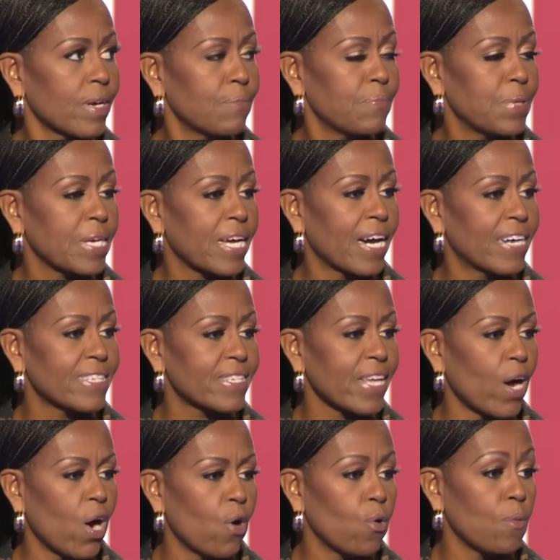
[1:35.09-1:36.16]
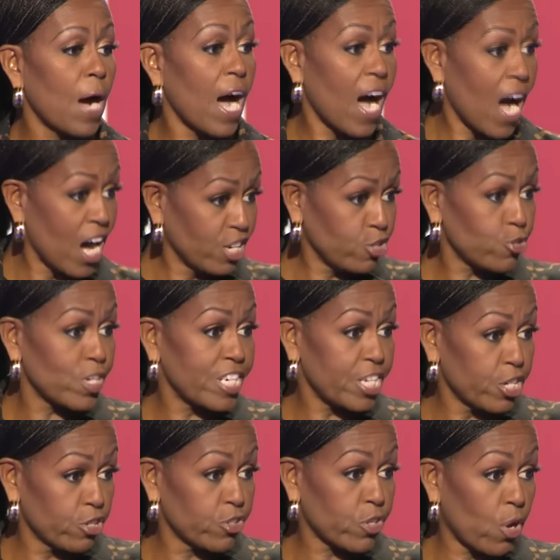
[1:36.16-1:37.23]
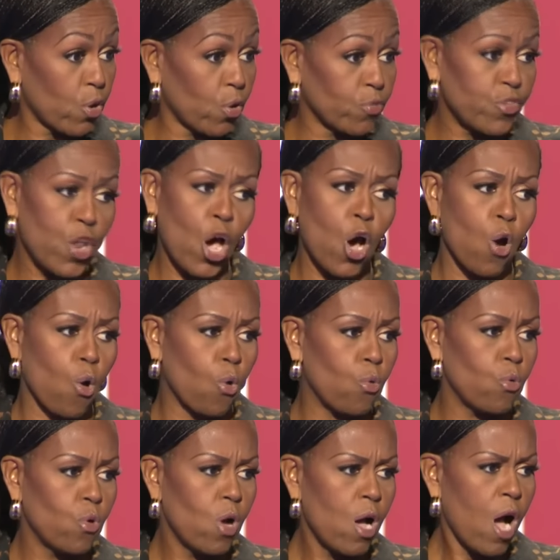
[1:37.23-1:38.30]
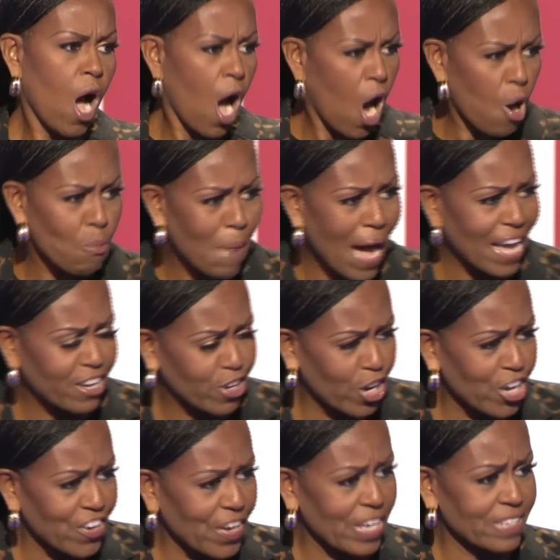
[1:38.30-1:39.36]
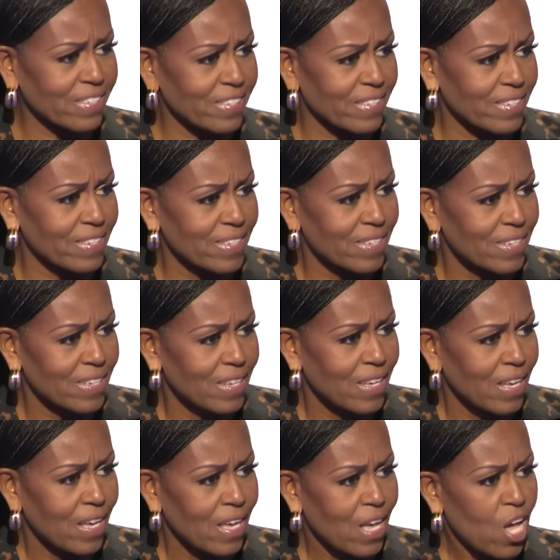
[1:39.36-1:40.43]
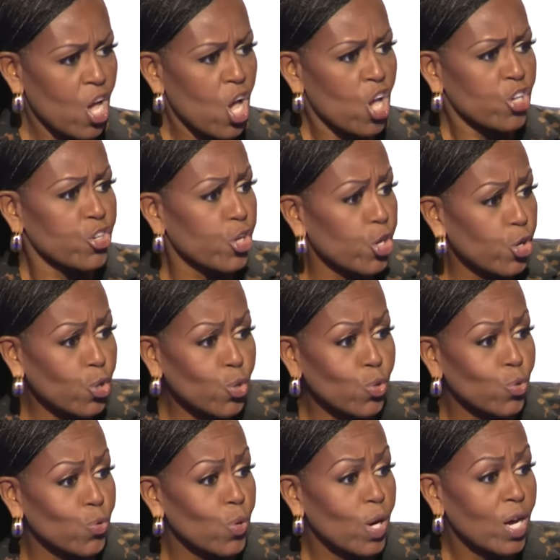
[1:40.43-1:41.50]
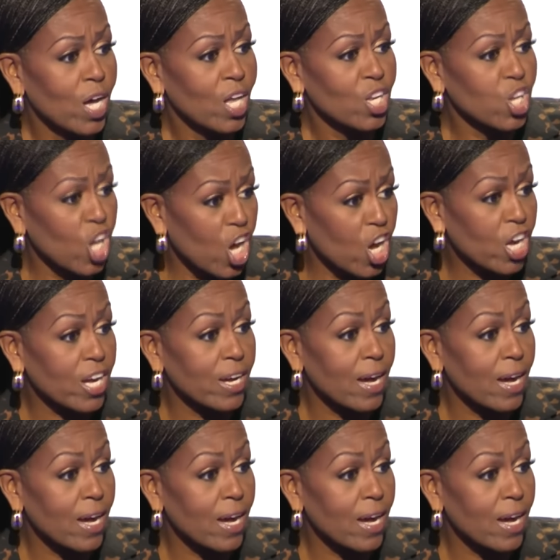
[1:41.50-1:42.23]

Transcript: because oh, a hundred years old? No. Oh my goodness, you look